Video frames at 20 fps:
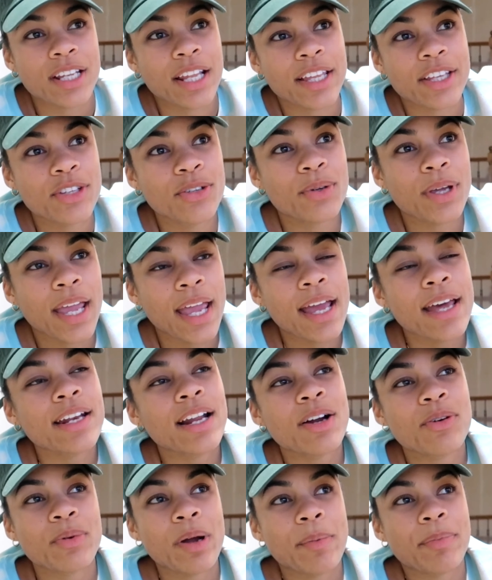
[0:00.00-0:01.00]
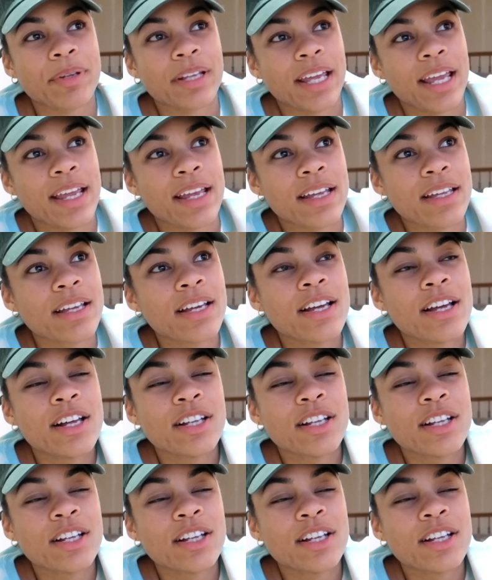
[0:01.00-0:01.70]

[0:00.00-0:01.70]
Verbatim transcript: Like you cannot replicate